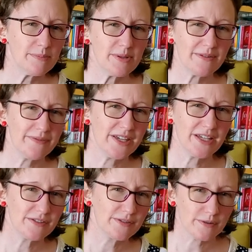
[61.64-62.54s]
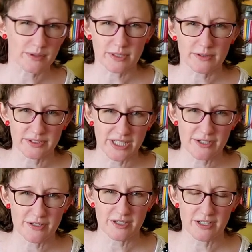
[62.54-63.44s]
bit of the historical
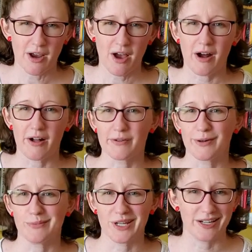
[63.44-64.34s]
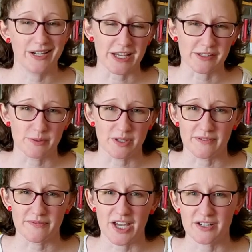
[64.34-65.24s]
nature, although I'm not an expert on
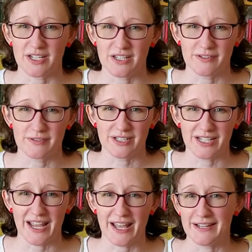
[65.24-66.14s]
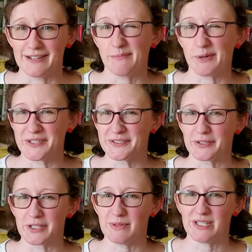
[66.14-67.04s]
fashion history, and I'm also
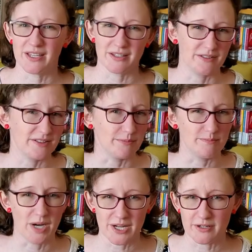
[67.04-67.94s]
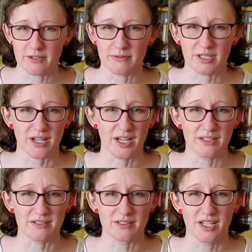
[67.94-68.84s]
going to be taking some modern
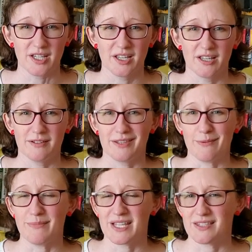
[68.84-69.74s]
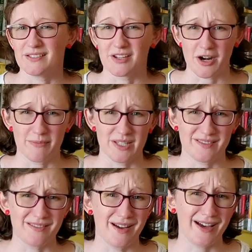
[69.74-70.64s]
shortcuts that make these garments
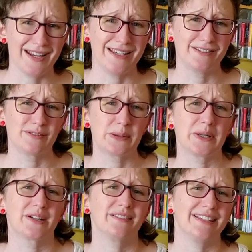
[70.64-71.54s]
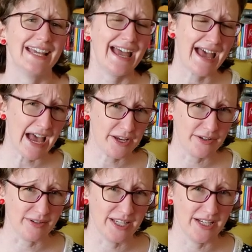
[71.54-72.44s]
not historically
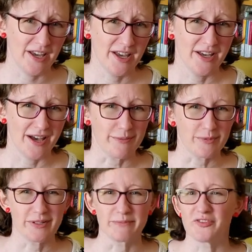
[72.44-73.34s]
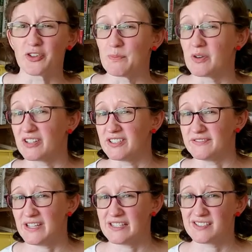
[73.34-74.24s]
accurate. I'm going for more of
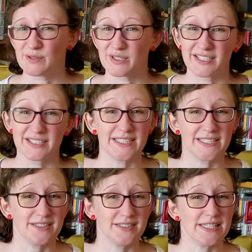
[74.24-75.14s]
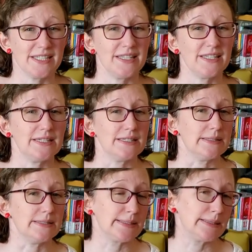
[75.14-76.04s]
historically
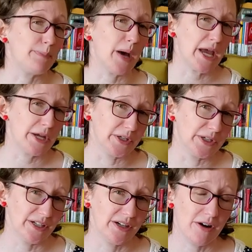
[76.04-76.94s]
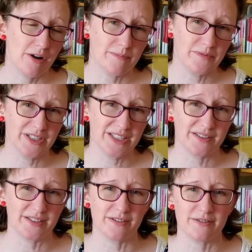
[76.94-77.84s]
inspired, hopefully
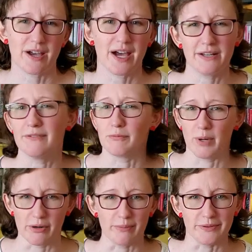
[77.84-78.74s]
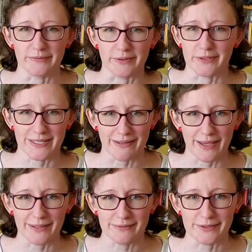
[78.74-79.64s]
still kind of wearable for
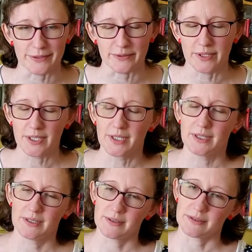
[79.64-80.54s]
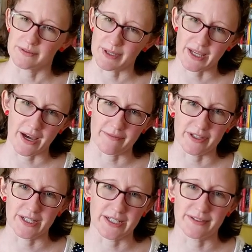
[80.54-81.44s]
today. So there's my
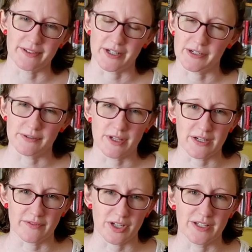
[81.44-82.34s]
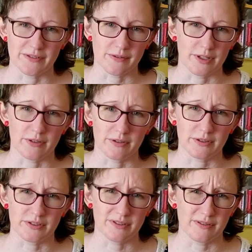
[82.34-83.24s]
caveat out there. I know a lot of our historical
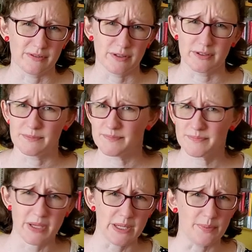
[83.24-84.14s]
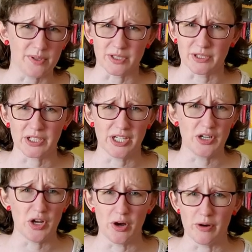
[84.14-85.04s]
sewer people are going to
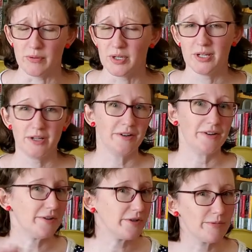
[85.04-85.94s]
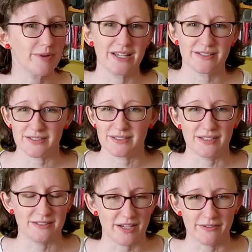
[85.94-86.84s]
know all the ways that
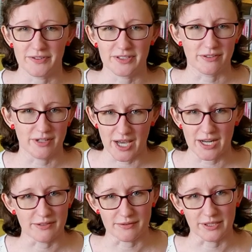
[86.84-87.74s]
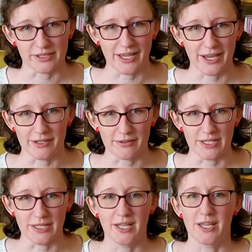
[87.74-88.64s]
these outfits are not historically
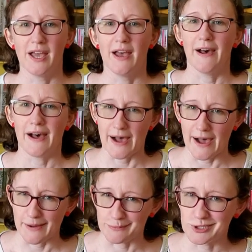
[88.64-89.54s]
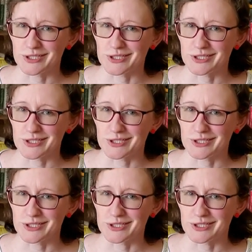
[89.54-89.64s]
accurate. I'm